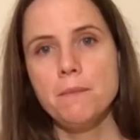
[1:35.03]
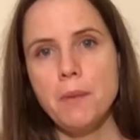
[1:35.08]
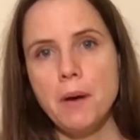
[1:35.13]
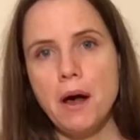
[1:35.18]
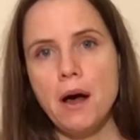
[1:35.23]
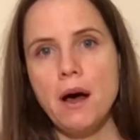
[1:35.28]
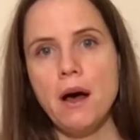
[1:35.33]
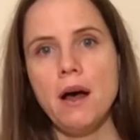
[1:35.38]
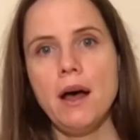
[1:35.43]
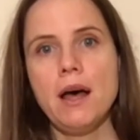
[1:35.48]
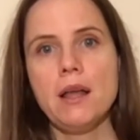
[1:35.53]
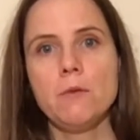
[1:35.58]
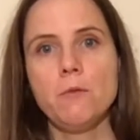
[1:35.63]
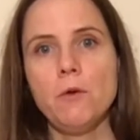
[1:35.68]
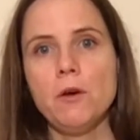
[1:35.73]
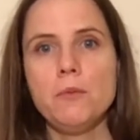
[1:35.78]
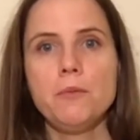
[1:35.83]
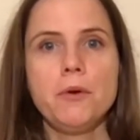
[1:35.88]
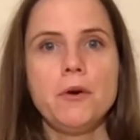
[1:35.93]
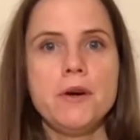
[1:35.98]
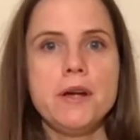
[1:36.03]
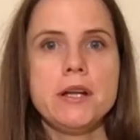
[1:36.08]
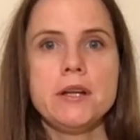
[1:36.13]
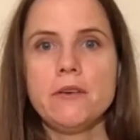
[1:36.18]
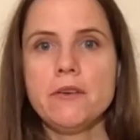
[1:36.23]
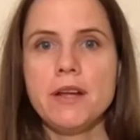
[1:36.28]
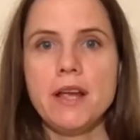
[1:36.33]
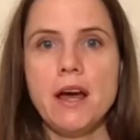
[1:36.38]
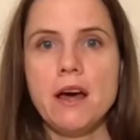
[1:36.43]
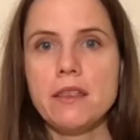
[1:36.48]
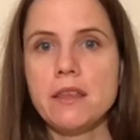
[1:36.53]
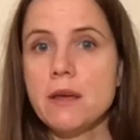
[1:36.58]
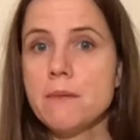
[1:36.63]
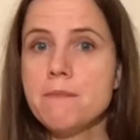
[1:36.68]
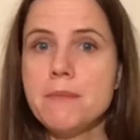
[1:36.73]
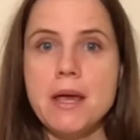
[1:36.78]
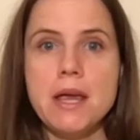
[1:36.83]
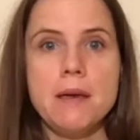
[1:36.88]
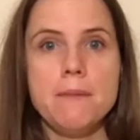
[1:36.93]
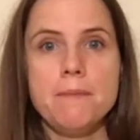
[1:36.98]
But at one point or the other,
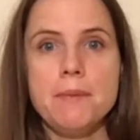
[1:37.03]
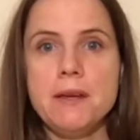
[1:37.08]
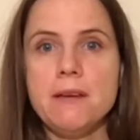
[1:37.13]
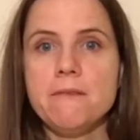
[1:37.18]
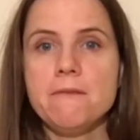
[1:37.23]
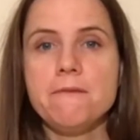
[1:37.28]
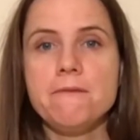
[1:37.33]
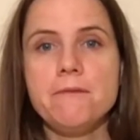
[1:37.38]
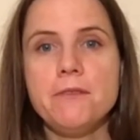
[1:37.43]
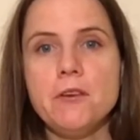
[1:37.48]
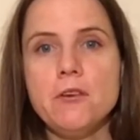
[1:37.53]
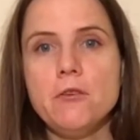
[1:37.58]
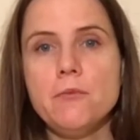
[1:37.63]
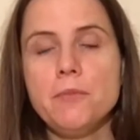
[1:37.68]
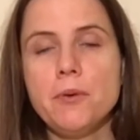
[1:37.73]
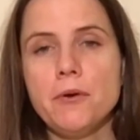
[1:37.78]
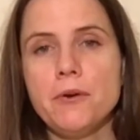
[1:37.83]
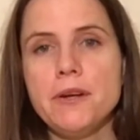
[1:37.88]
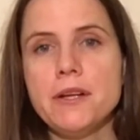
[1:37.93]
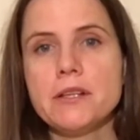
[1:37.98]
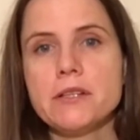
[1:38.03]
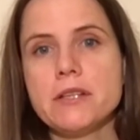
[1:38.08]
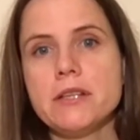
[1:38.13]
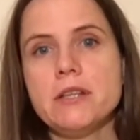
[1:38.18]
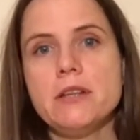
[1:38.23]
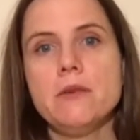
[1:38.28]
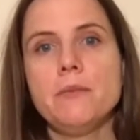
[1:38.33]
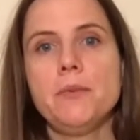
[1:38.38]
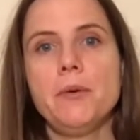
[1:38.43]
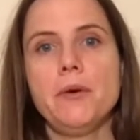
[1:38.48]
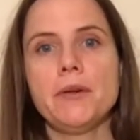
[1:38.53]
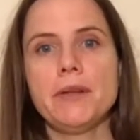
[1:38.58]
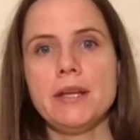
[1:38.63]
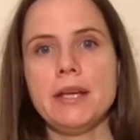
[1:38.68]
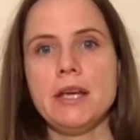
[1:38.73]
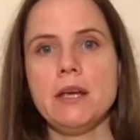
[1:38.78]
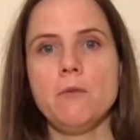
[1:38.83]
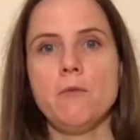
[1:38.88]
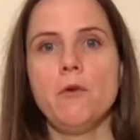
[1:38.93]
maybe few points in your body,